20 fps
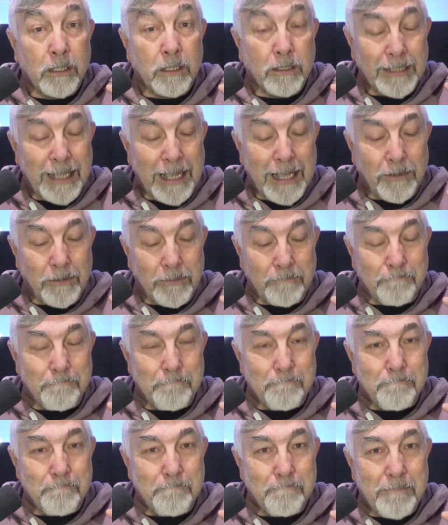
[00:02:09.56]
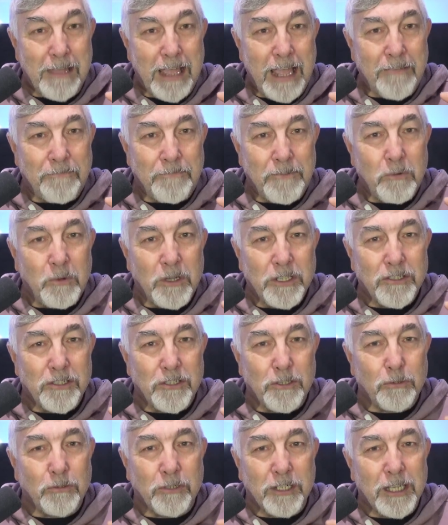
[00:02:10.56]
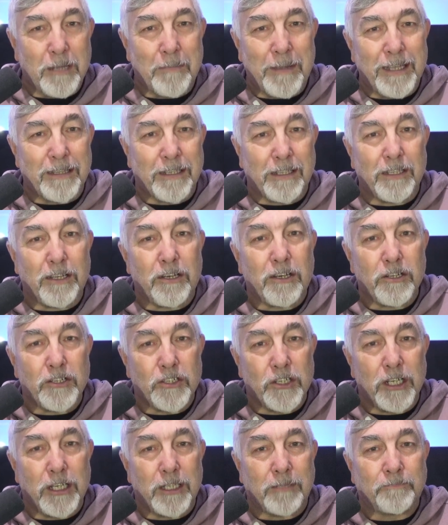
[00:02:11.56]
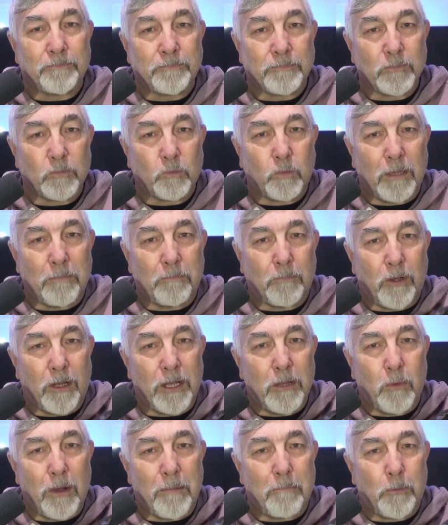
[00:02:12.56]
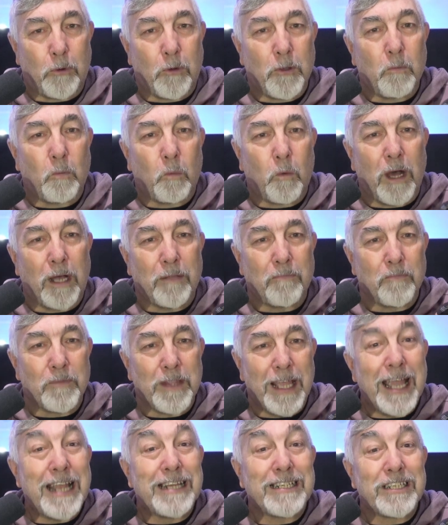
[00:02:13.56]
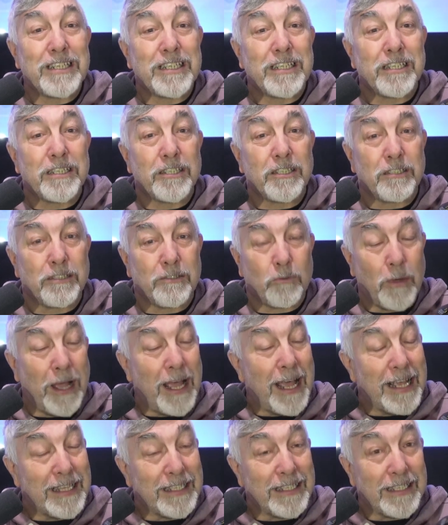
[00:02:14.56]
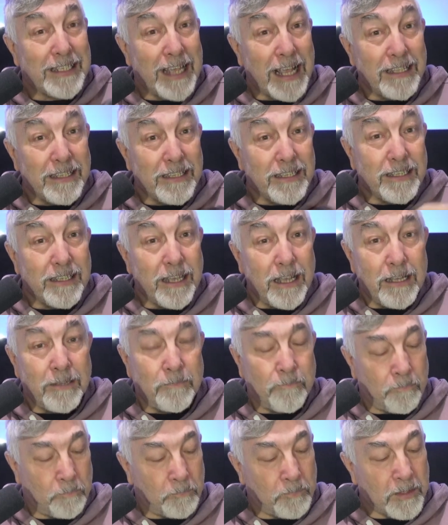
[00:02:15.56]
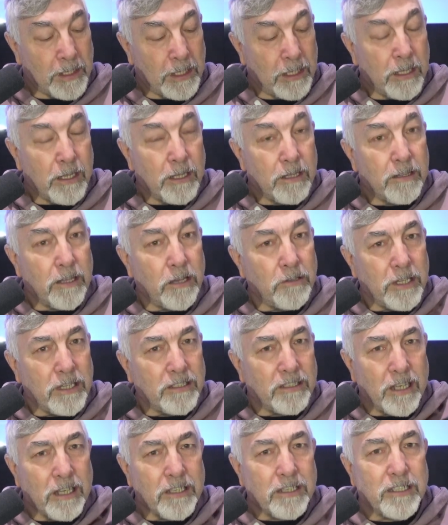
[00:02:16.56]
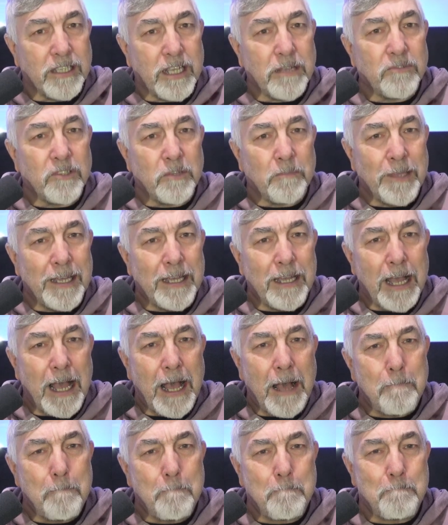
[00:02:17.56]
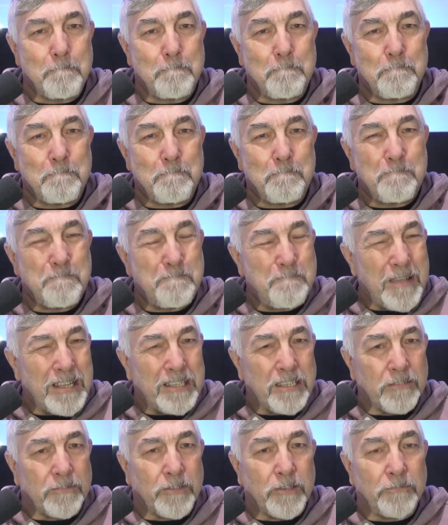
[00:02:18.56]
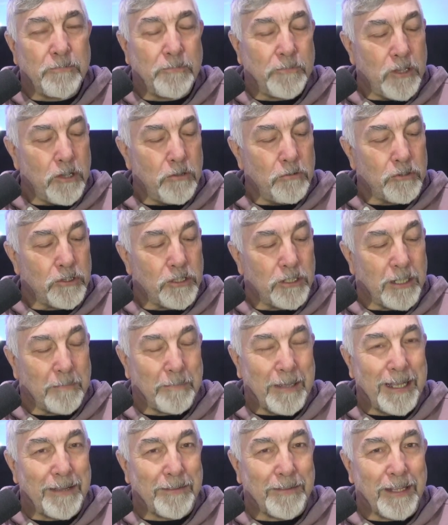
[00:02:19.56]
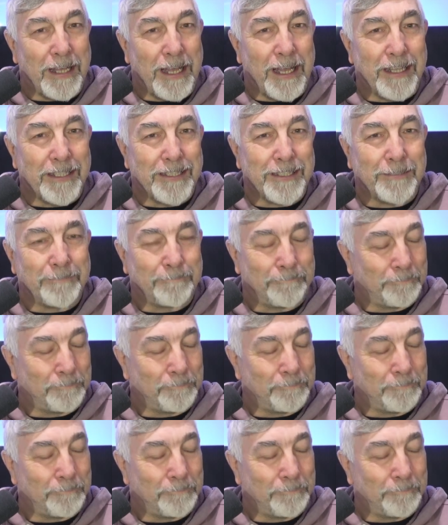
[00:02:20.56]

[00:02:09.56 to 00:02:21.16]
Now, everyone's talking about the larger 1 by 1.1 inch square sensor, though there does seem to be a bit of confusion about that.